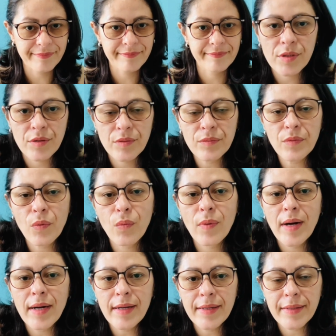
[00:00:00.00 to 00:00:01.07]
So
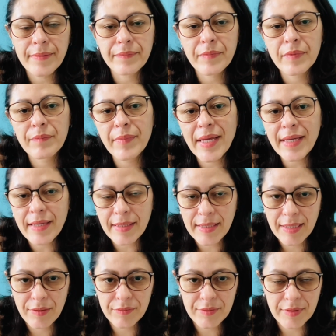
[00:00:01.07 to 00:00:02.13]
why make an
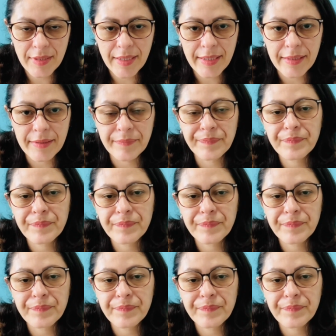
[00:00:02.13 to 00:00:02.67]
outline?